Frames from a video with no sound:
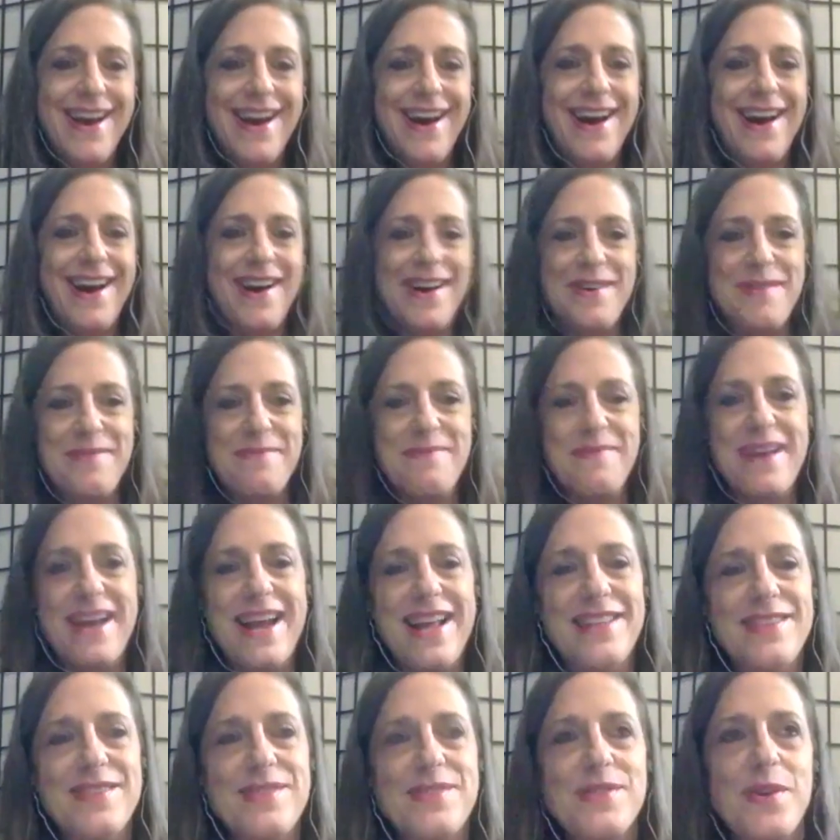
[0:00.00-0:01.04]
Um,
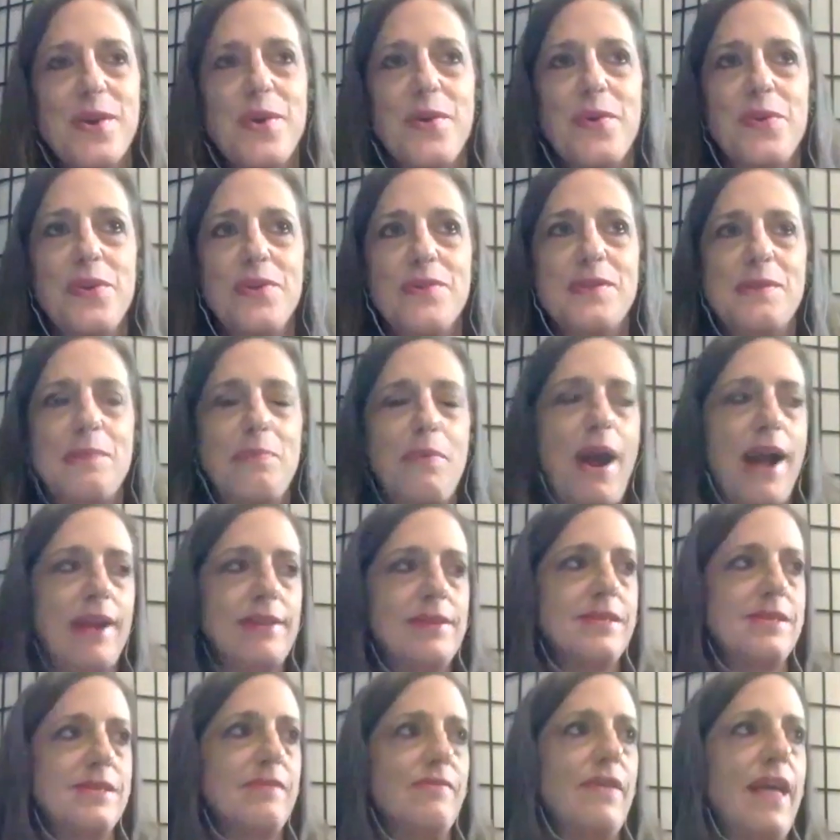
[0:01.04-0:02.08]
and so there's the
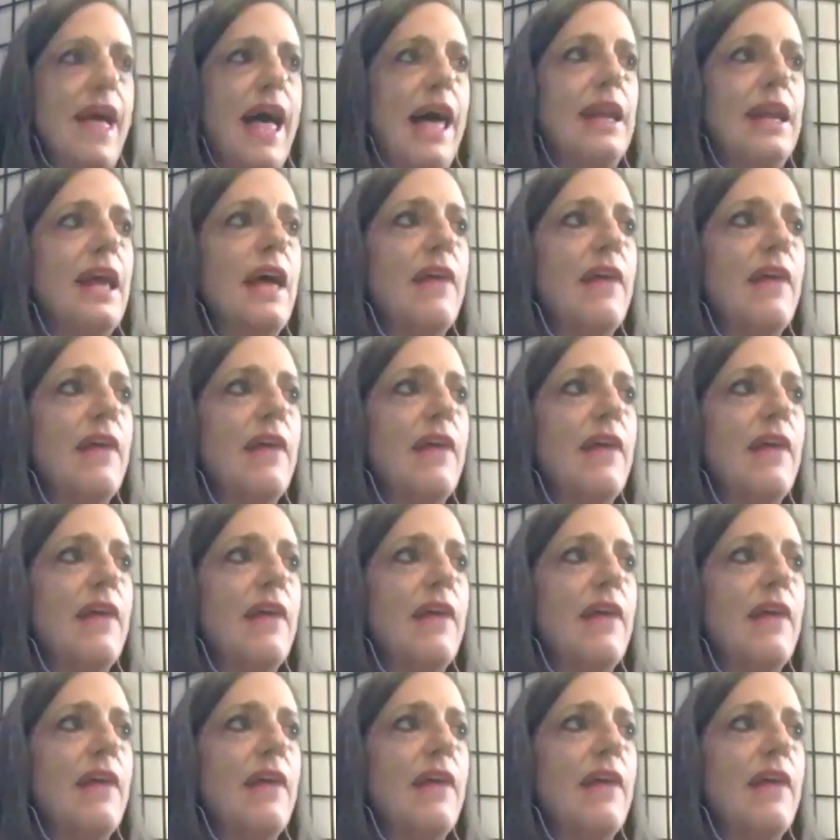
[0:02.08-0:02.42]
practice of that.